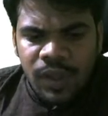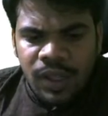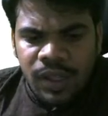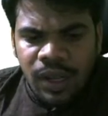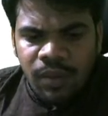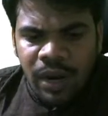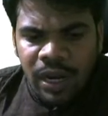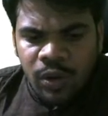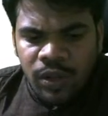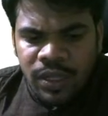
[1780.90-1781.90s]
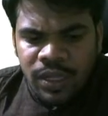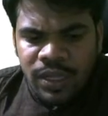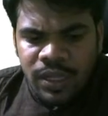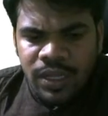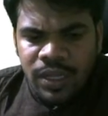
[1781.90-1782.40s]
Cell
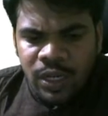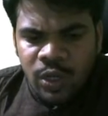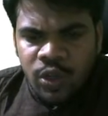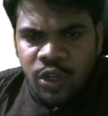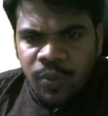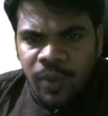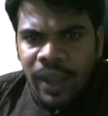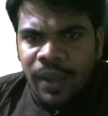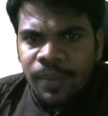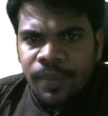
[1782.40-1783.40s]
mitosis is induced by.